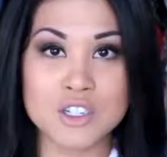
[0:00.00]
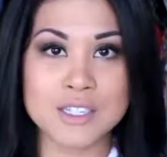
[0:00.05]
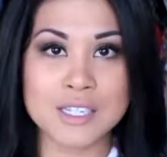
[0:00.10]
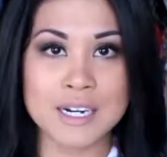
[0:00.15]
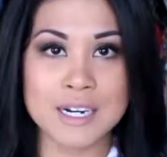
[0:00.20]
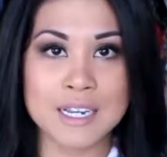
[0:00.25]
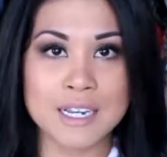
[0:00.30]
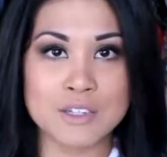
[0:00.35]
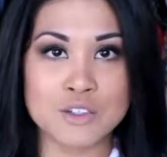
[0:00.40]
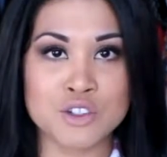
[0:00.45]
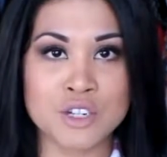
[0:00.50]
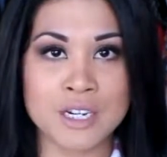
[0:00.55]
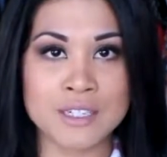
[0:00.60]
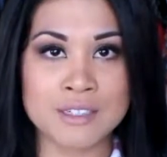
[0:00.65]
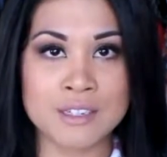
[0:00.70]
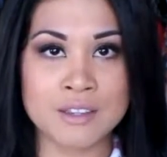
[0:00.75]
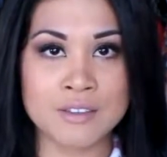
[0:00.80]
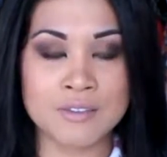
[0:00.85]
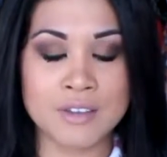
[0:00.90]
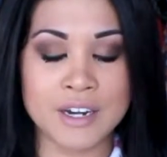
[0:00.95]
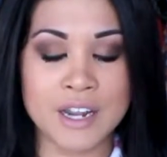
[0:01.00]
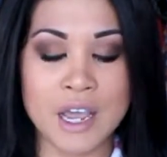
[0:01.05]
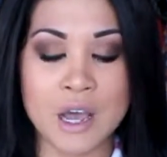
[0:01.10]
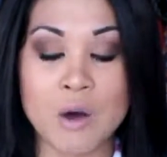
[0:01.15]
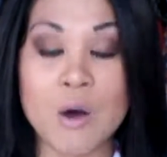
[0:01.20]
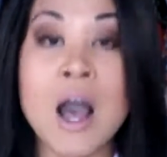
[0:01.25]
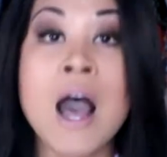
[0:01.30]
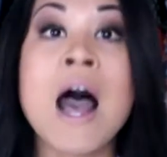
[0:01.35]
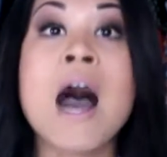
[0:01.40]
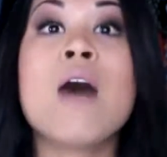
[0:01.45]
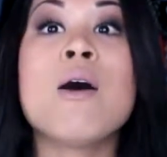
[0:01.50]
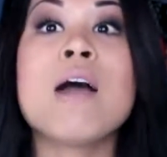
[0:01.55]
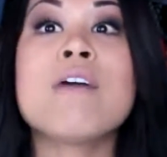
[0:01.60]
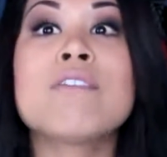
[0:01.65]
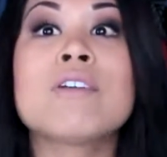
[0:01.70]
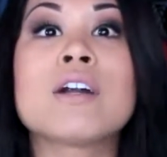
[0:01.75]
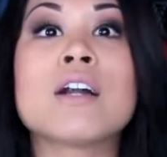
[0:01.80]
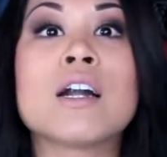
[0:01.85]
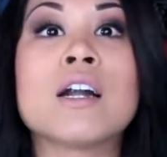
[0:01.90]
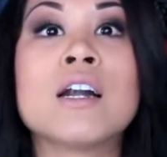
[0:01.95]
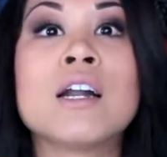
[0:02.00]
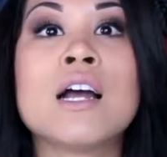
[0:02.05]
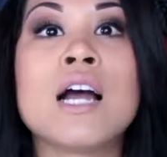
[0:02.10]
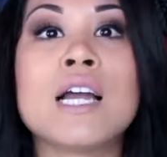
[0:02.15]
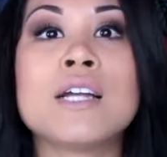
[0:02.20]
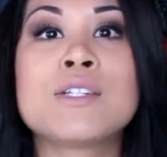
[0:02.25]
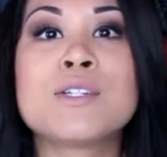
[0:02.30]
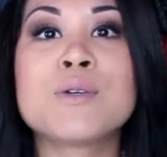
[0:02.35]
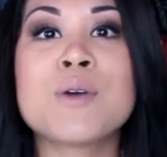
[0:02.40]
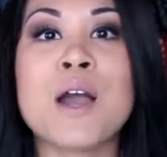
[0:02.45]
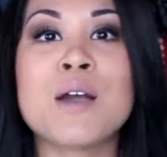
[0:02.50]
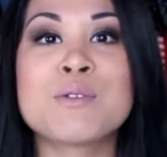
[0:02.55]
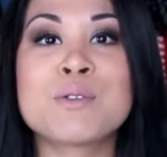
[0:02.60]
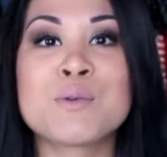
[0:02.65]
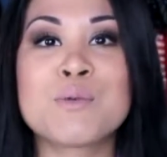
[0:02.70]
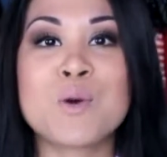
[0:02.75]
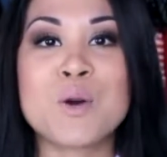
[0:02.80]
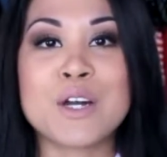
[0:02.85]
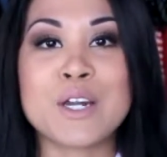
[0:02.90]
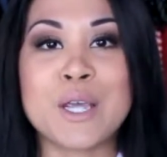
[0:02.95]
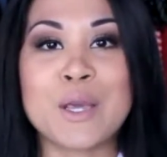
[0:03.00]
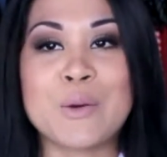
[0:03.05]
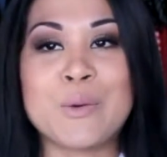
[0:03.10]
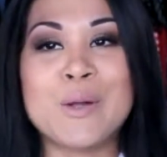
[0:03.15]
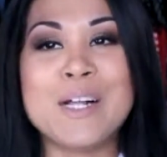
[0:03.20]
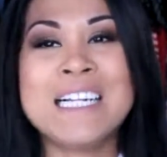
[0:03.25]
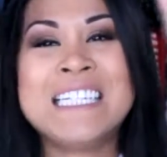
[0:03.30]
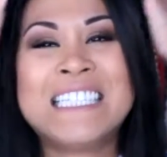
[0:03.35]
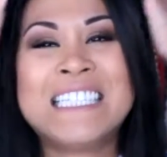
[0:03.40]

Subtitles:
Just gonna get straight to the video. However, I do have to warn you.